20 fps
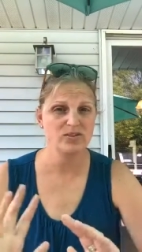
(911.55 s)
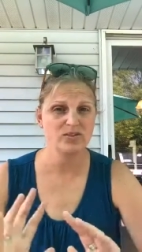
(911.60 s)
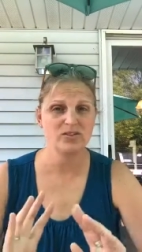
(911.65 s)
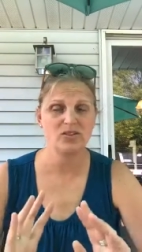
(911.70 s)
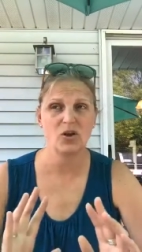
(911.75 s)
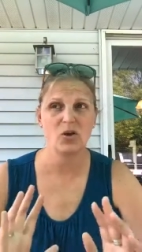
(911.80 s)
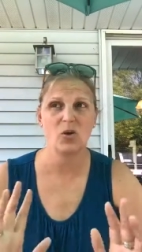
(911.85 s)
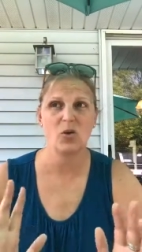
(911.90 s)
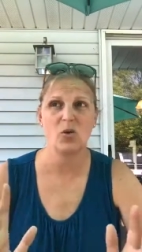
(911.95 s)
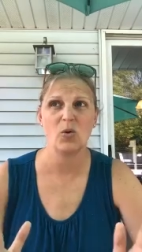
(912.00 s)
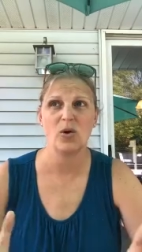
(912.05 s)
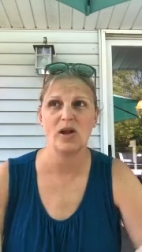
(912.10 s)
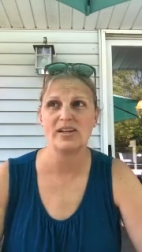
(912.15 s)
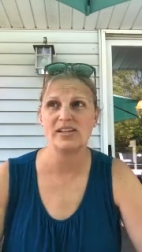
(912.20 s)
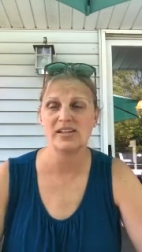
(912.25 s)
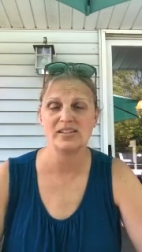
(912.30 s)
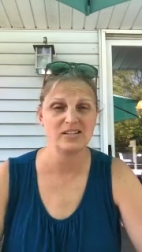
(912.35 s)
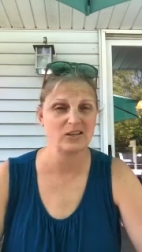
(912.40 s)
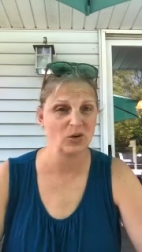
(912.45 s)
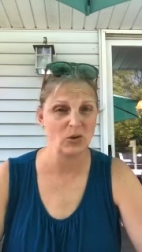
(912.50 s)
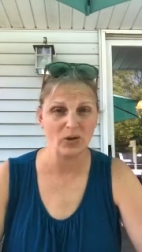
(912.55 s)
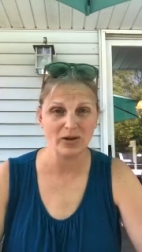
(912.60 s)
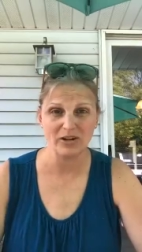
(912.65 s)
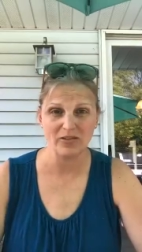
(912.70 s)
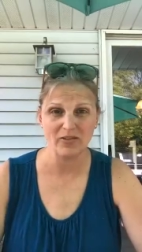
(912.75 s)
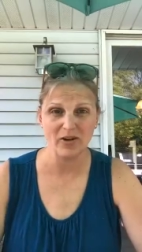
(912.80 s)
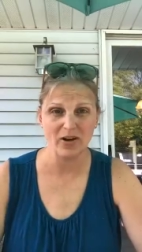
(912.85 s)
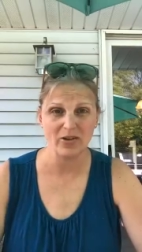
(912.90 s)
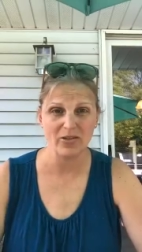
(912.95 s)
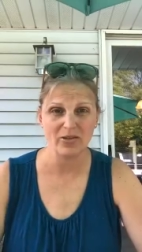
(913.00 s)
so it doesn't go any
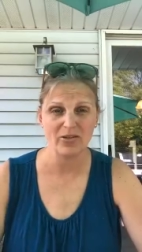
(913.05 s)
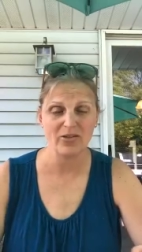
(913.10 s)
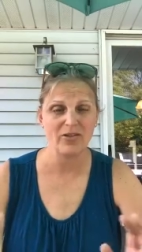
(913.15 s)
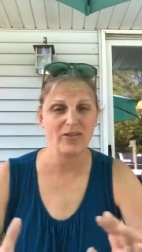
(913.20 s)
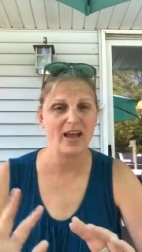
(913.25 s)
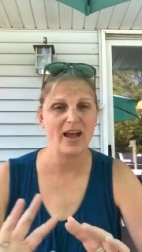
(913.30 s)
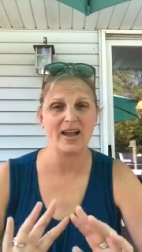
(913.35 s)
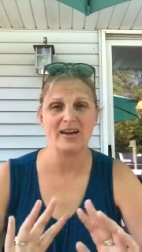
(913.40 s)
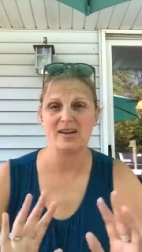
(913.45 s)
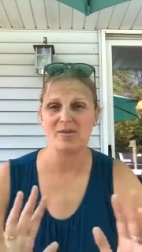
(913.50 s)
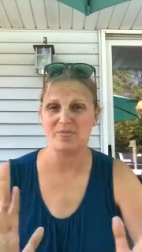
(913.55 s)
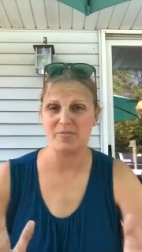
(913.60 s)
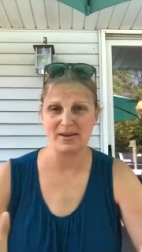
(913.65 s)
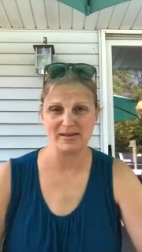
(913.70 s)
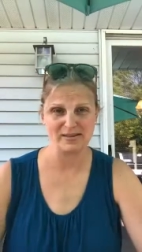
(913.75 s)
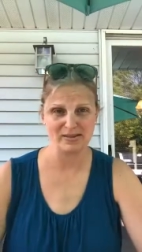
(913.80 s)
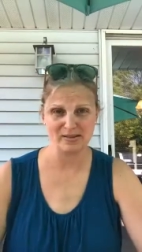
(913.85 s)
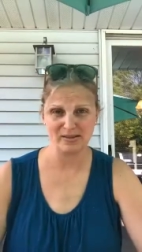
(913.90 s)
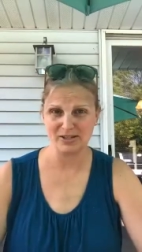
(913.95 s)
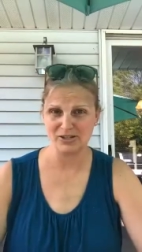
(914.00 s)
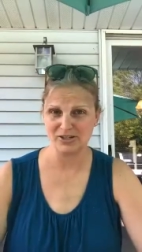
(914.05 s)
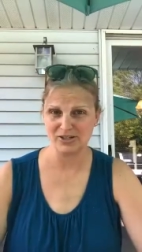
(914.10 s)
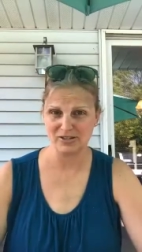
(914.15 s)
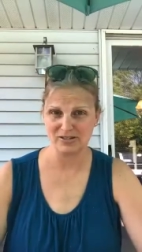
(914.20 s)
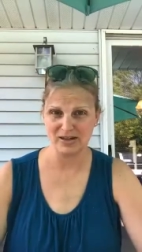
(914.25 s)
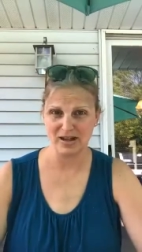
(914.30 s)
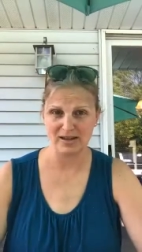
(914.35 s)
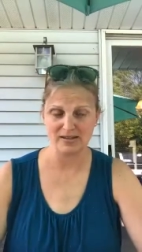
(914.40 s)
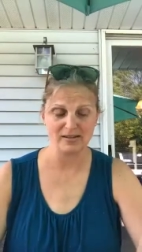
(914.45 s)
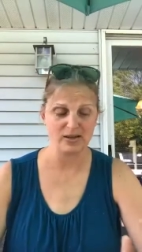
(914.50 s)
farther than that, and it basically just
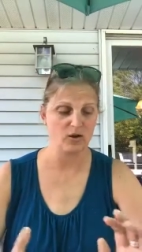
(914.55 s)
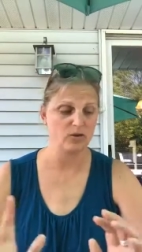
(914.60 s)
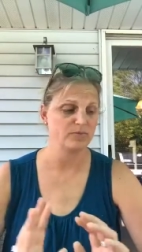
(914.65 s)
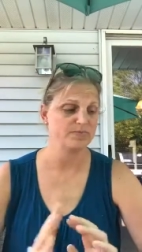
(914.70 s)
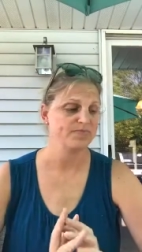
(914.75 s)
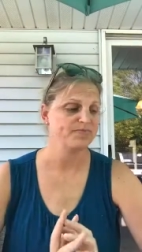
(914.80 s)
dies out.